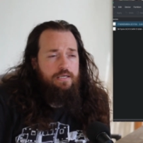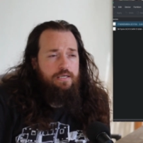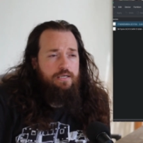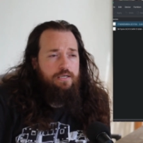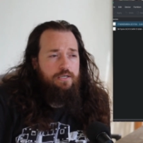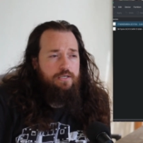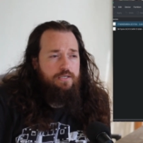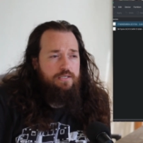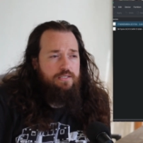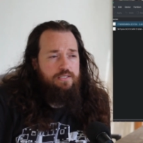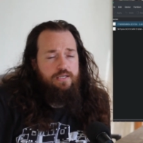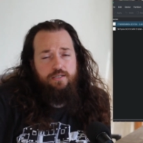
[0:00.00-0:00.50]

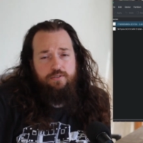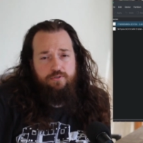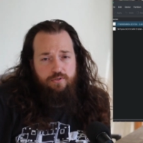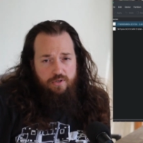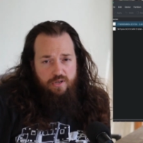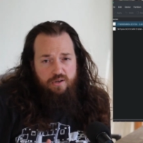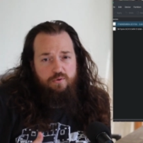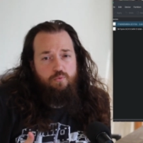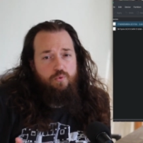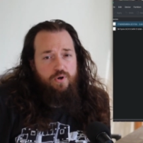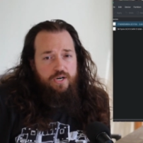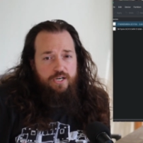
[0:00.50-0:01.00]
because I,
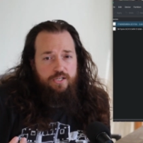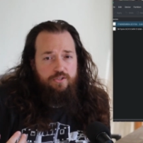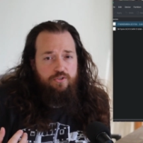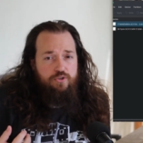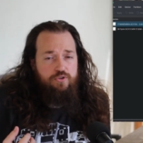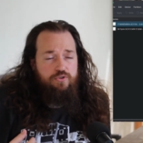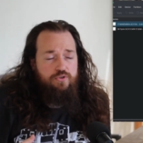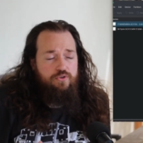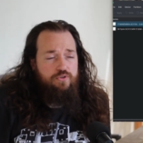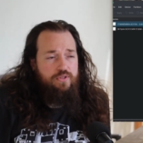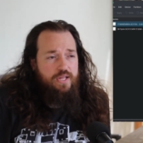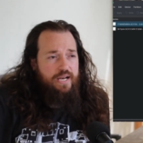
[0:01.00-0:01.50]
I wanted to
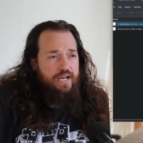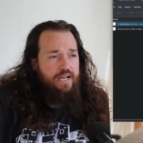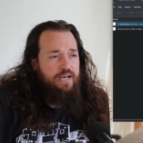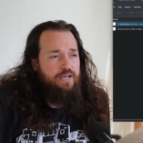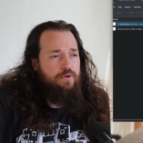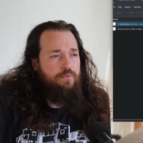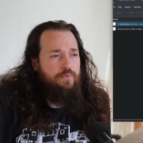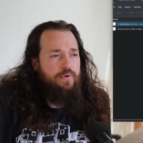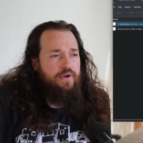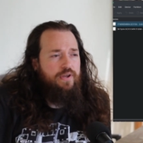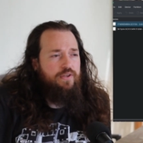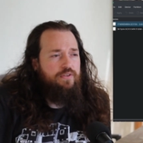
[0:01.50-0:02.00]
do that
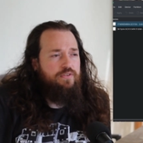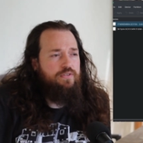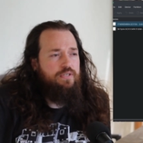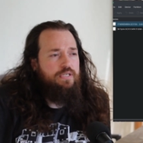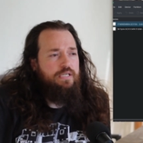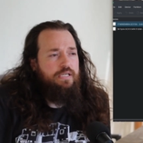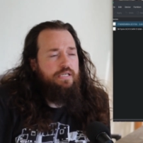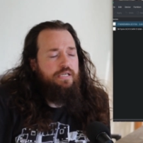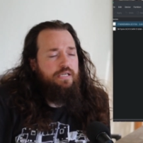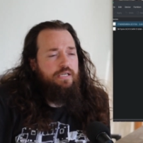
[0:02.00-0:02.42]
anyways,